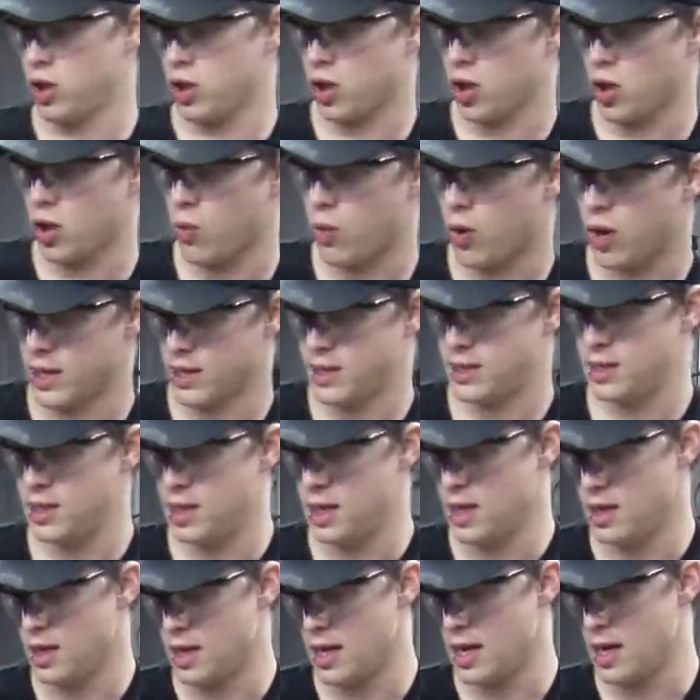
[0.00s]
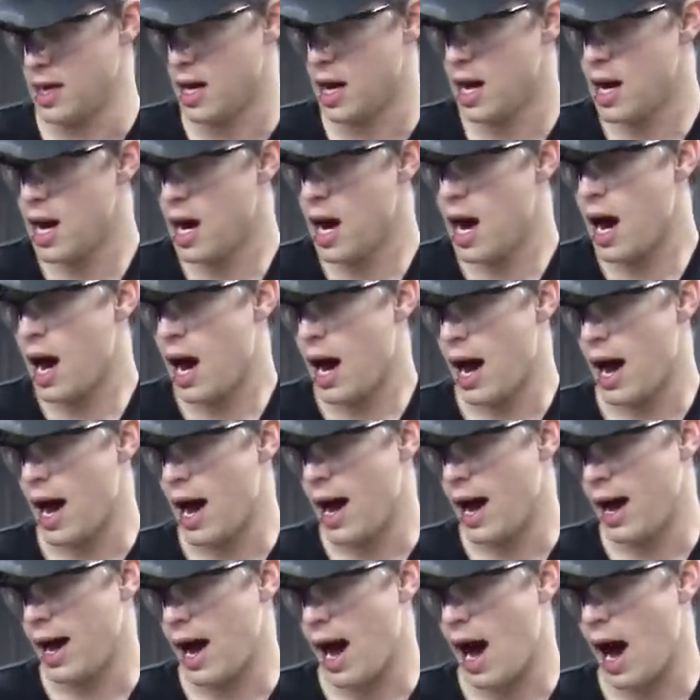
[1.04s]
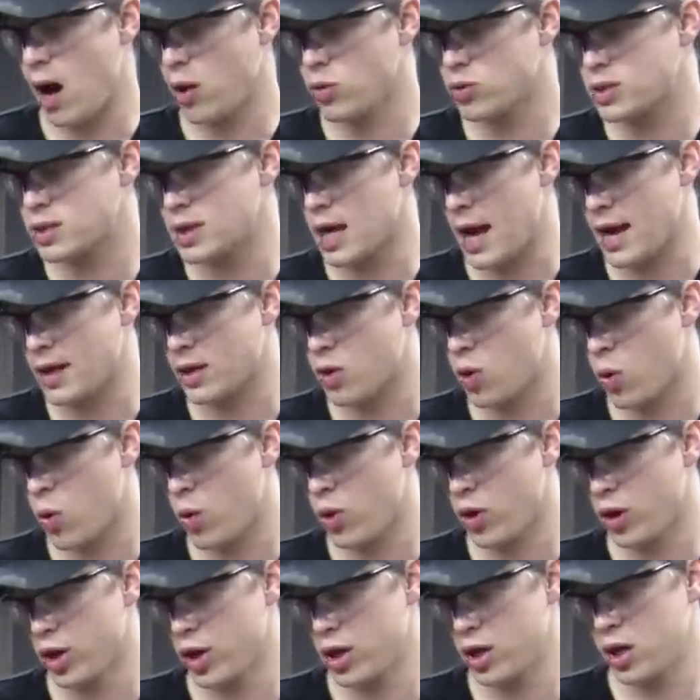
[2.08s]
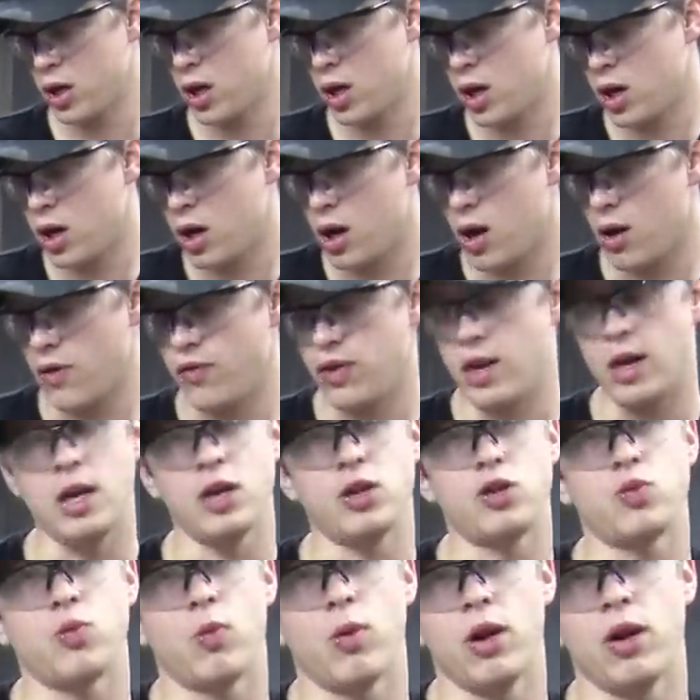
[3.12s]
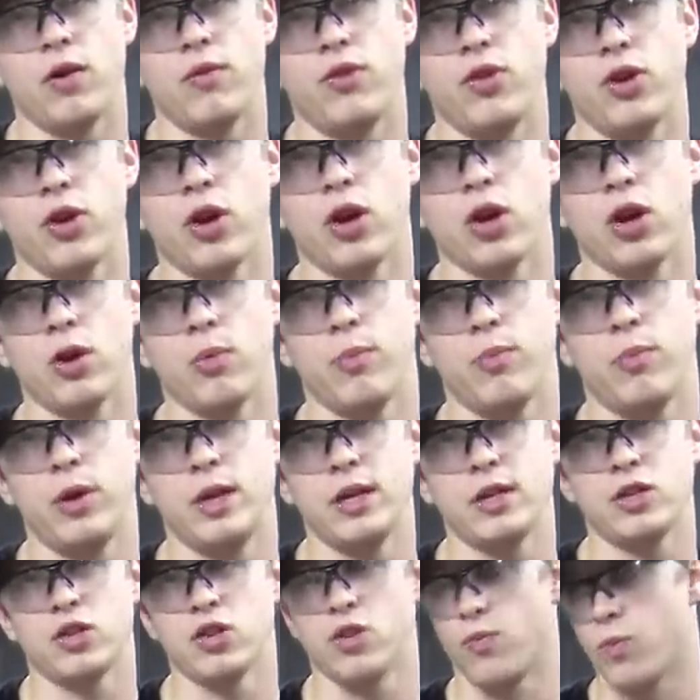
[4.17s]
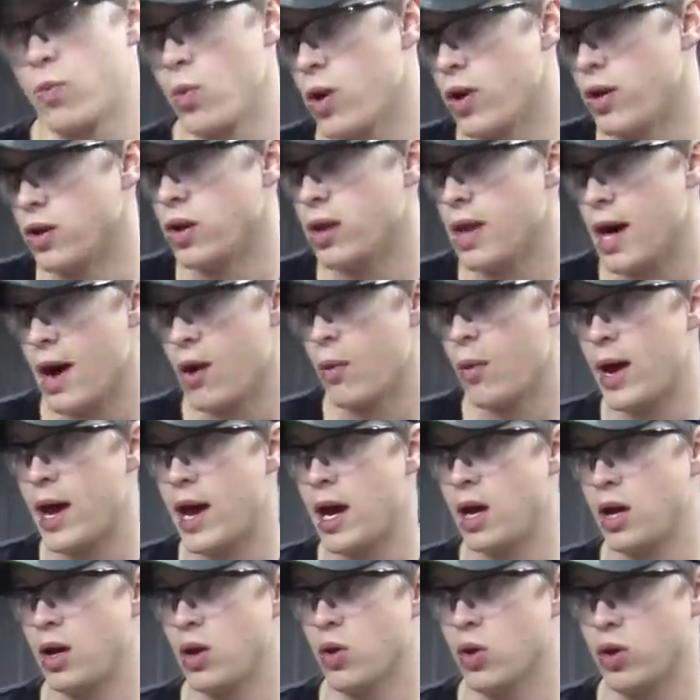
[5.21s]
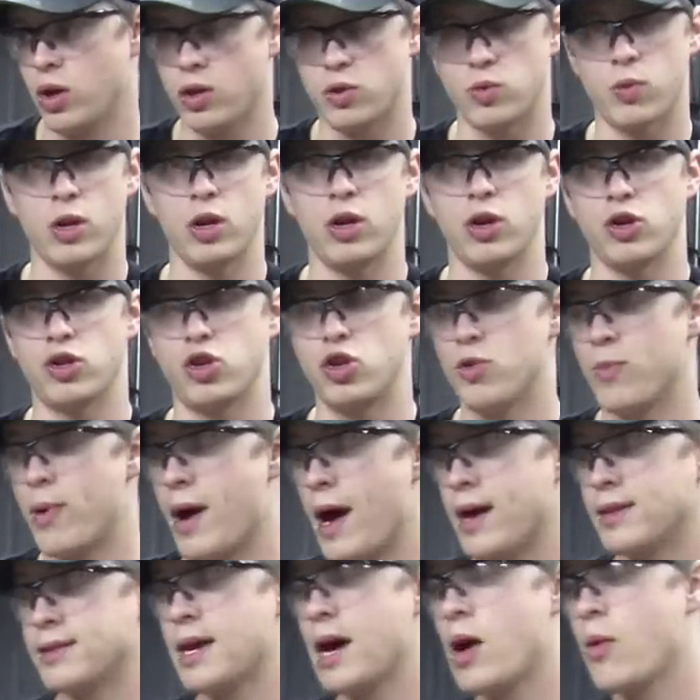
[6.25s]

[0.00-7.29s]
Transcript: you're going to want to see the uh, outside corner of each one of your pieces of wood. That way, or each one of your two bys.